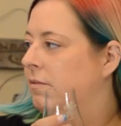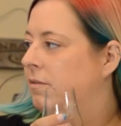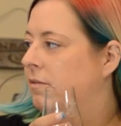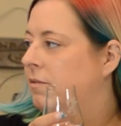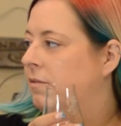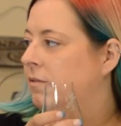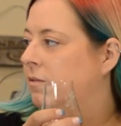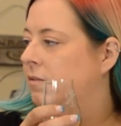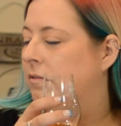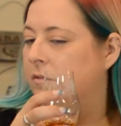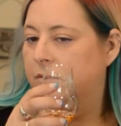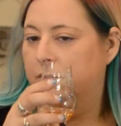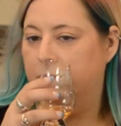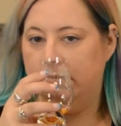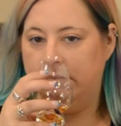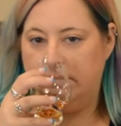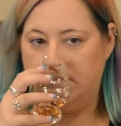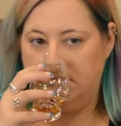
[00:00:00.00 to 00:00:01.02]

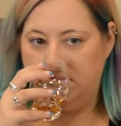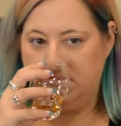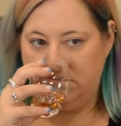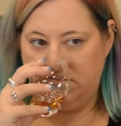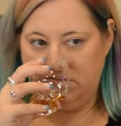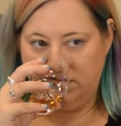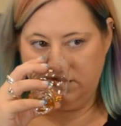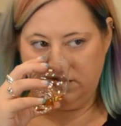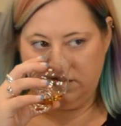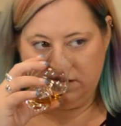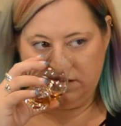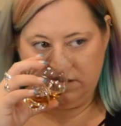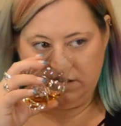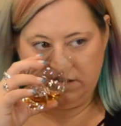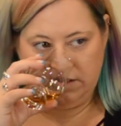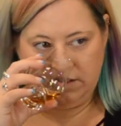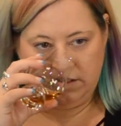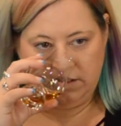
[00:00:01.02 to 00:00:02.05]

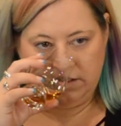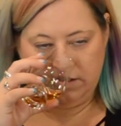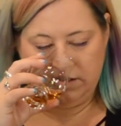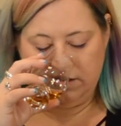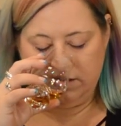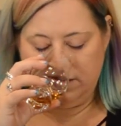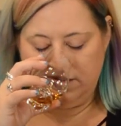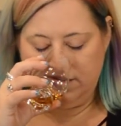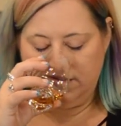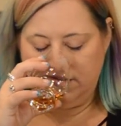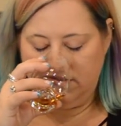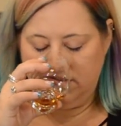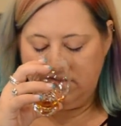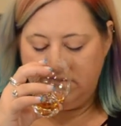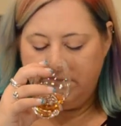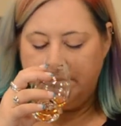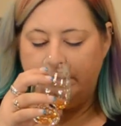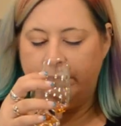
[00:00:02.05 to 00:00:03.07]

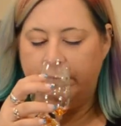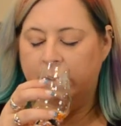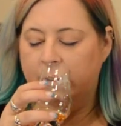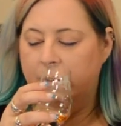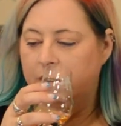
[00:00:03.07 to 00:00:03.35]
This person isn't speaking.